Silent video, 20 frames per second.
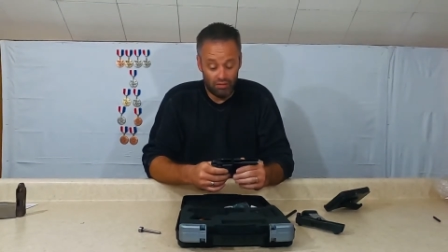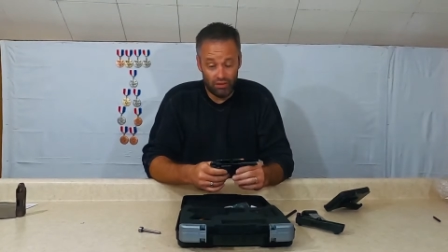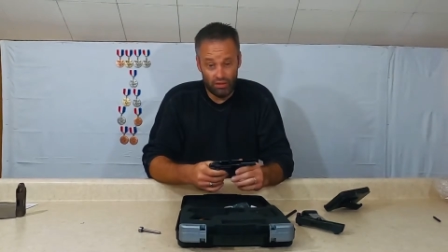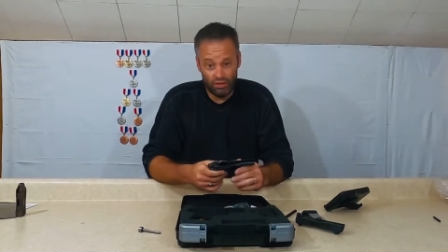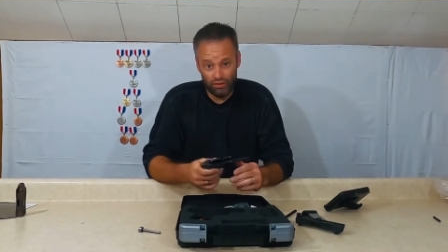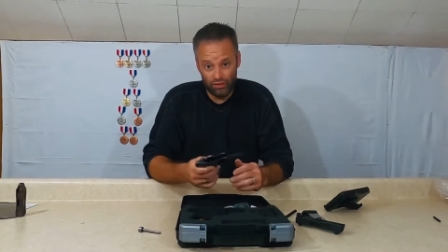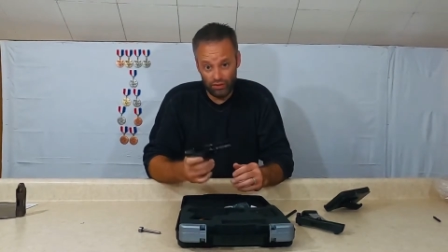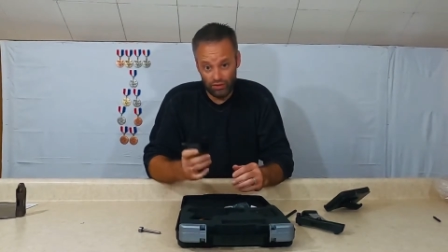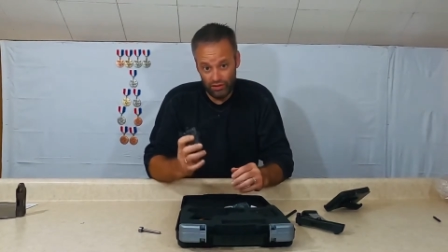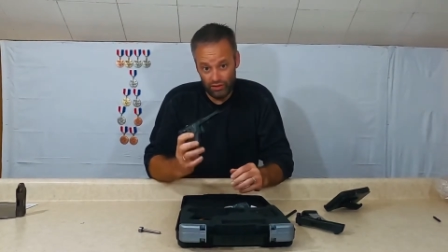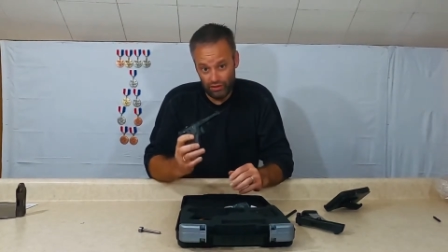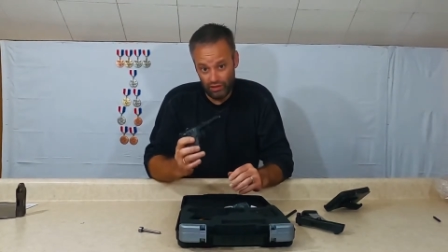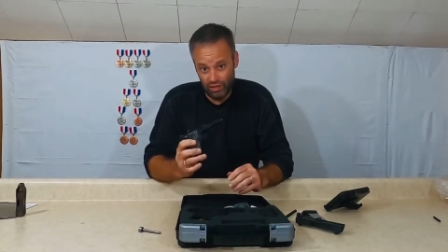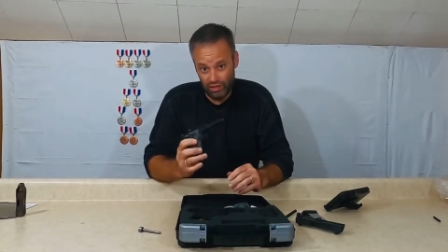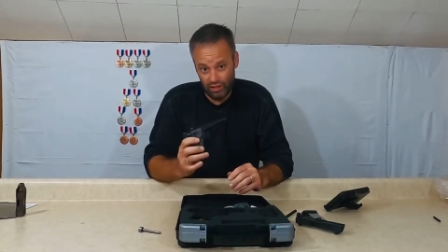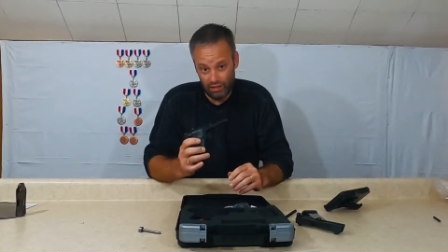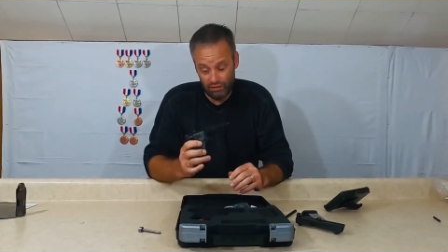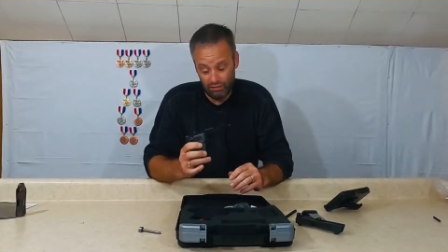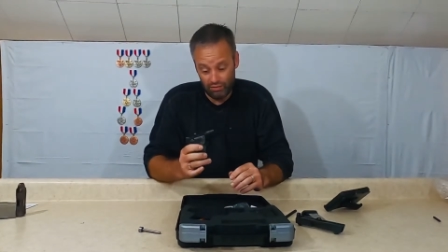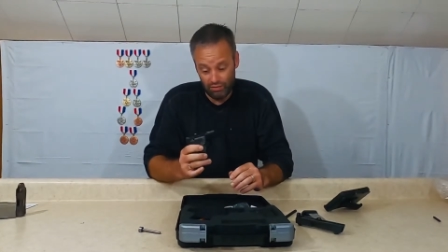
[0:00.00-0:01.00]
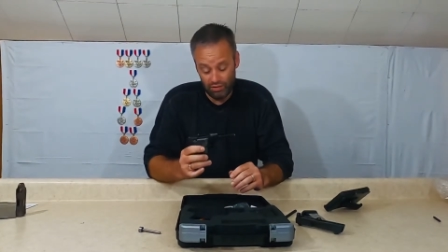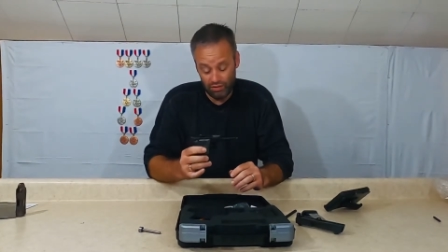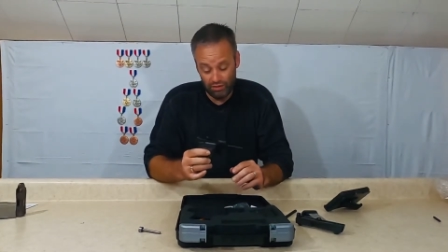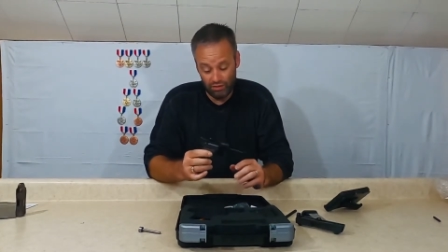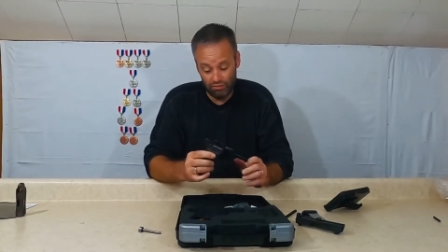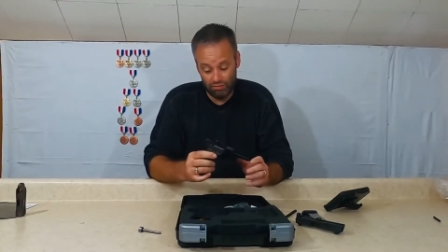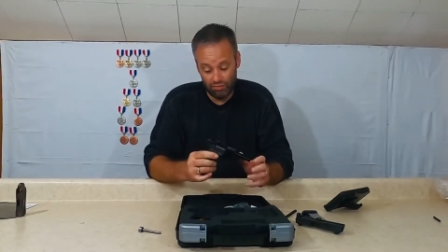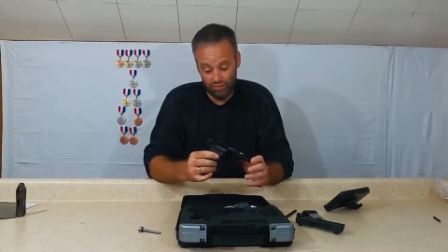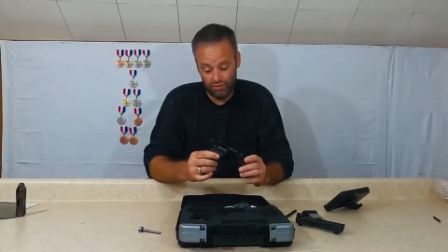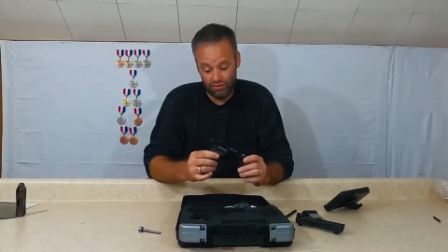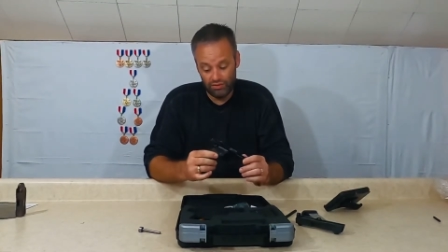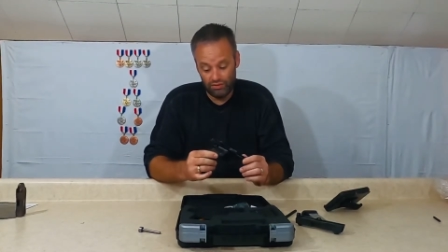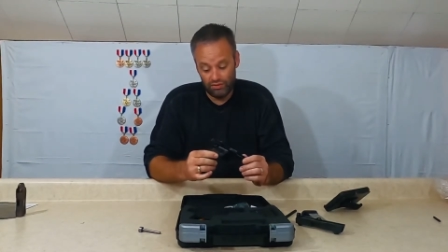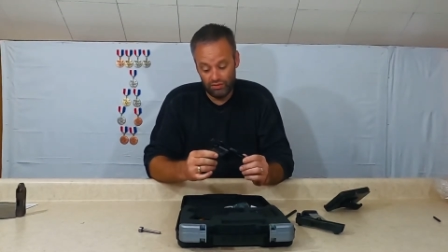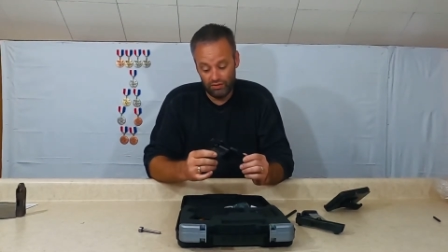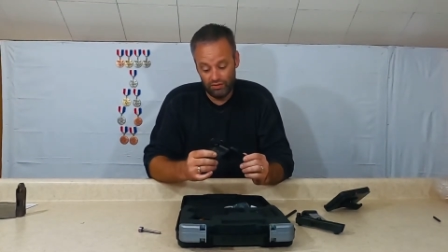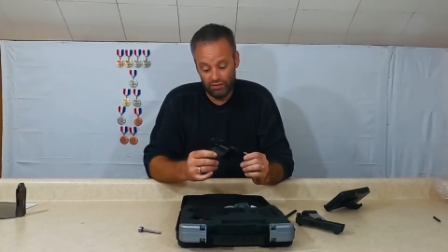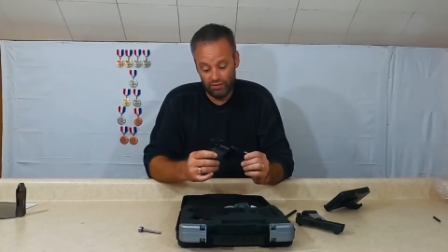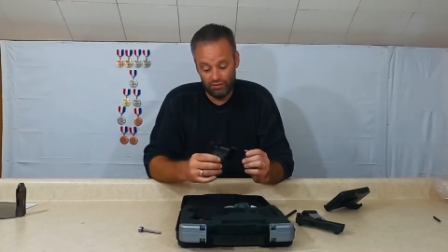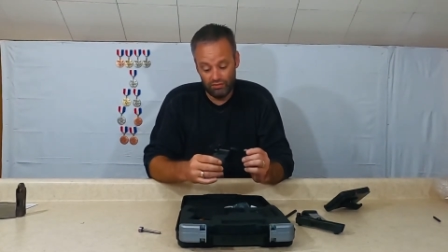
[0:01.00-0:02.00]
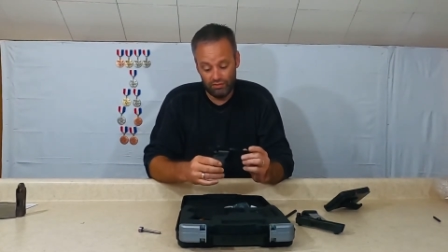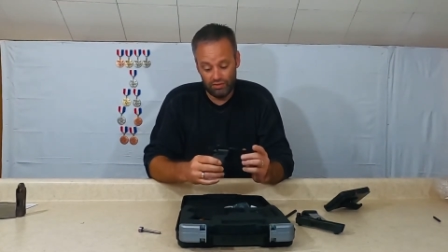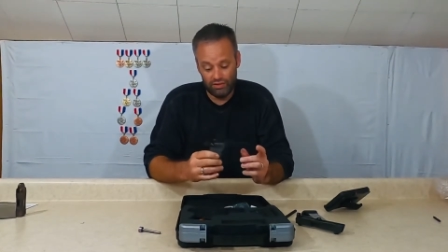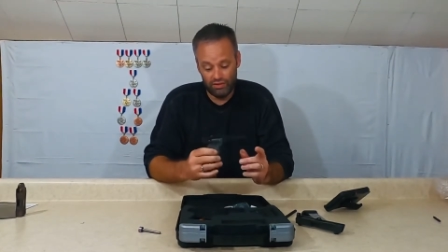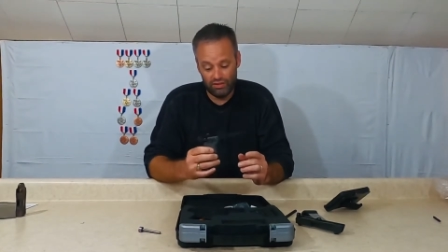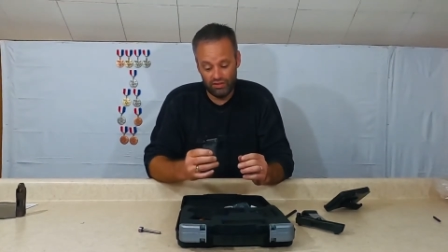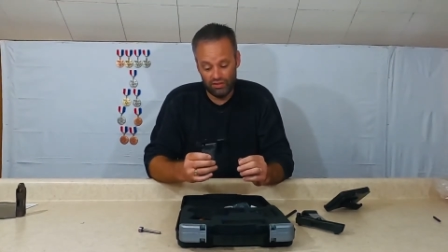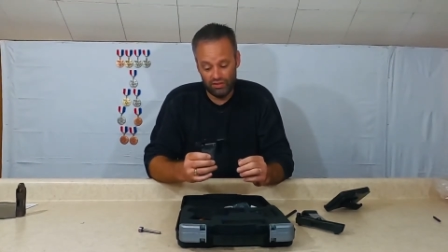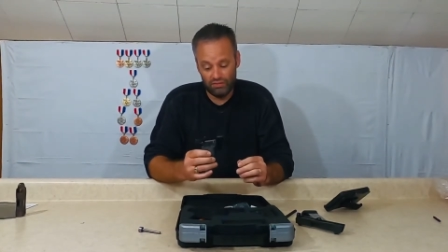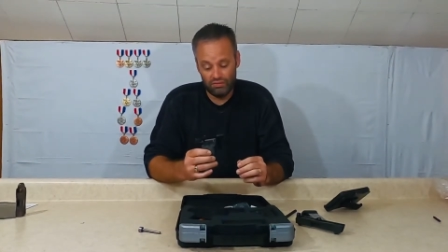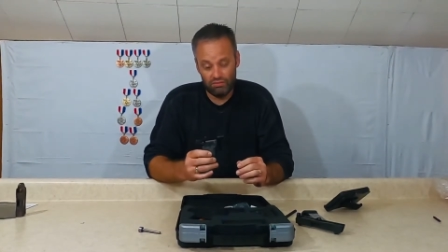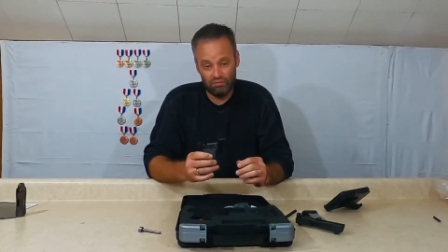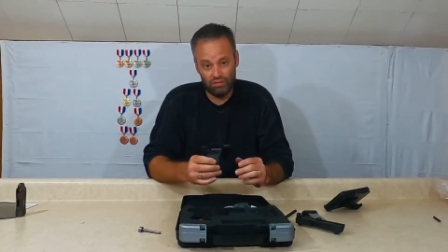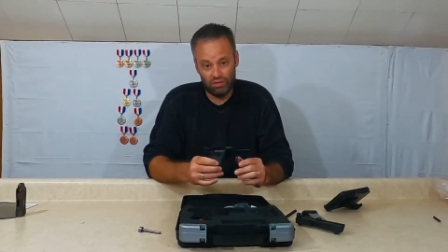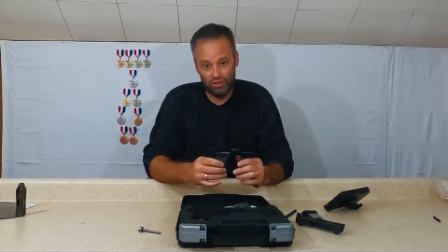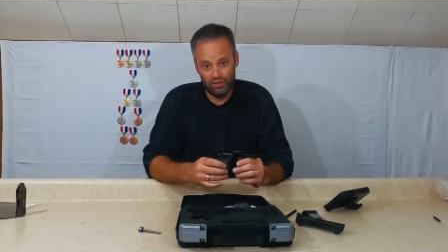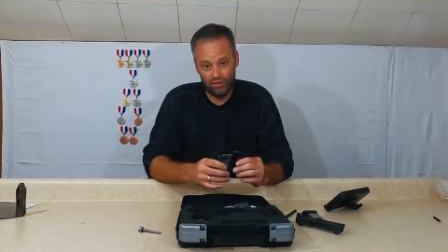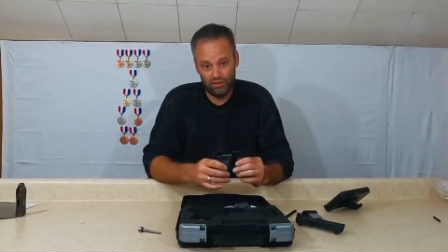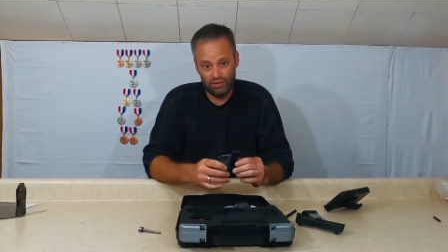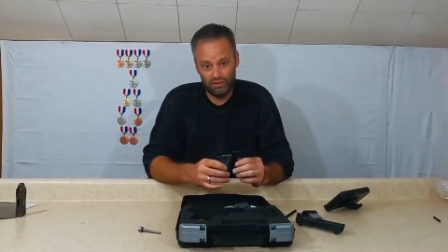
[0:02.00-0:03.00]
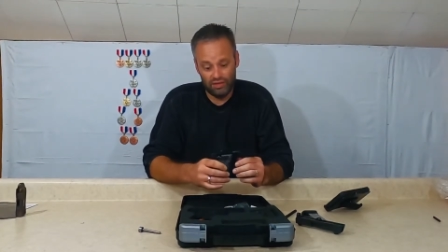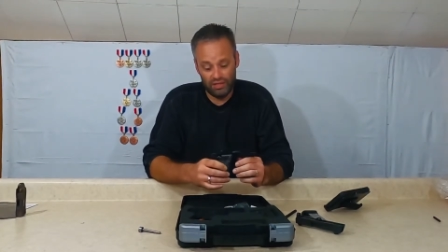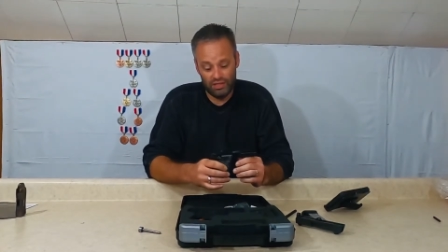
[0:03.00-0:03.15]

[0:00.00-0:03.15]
Another issue I had with was with this was